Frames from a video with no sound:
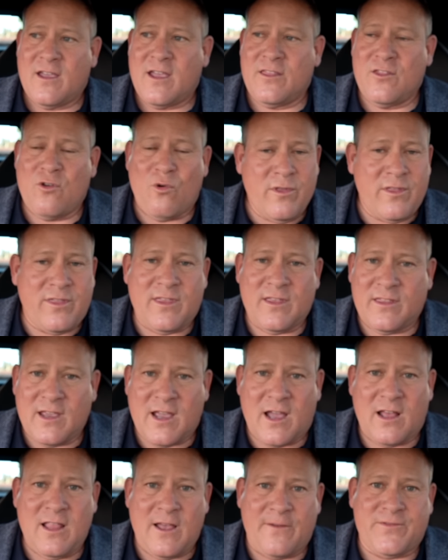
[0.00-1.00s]
And the only thing
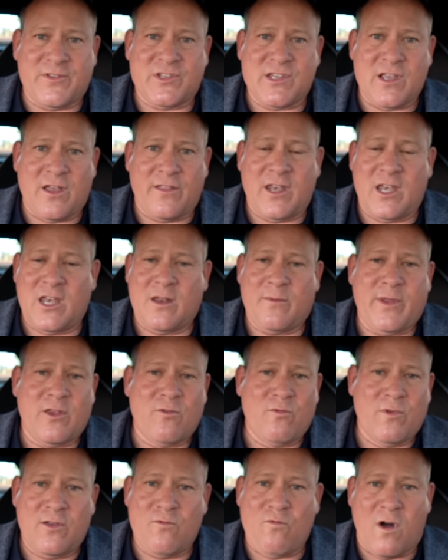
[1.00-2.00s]
they got left to sell that
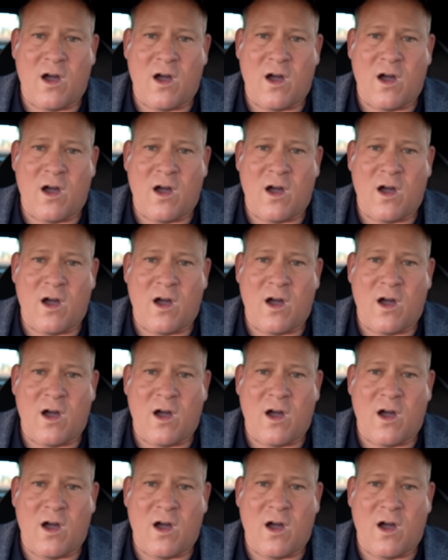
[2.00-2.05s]
anybody really